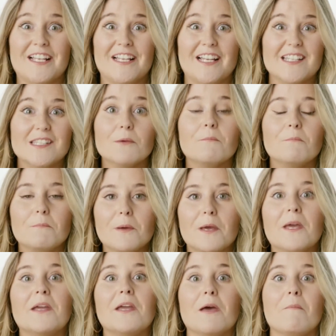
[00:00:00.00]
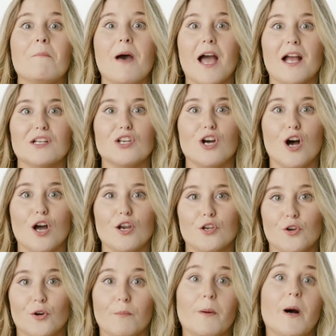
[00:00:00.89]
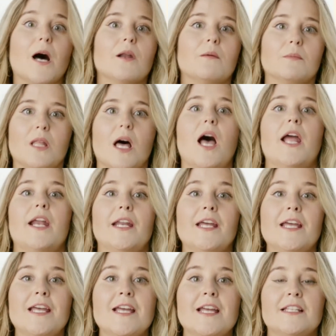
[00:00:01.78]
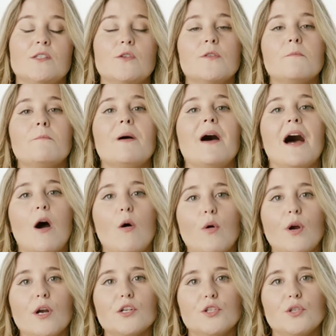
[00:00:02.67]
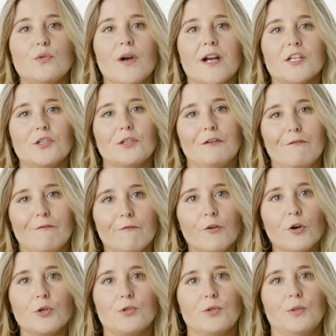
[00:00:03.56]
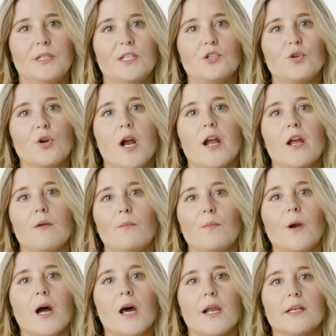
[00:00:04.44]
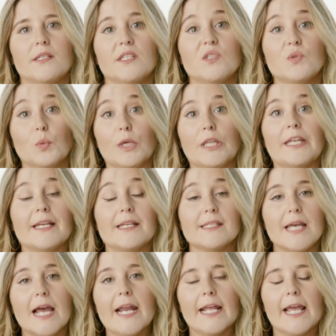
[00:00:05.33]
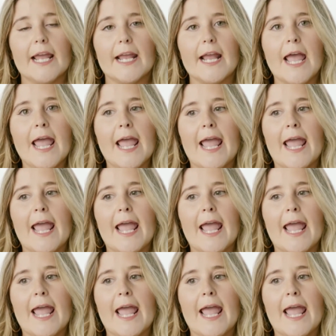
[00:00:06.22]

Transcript: That's a big impact on your bottom line. So the power to actually virtually try on products is really exciting.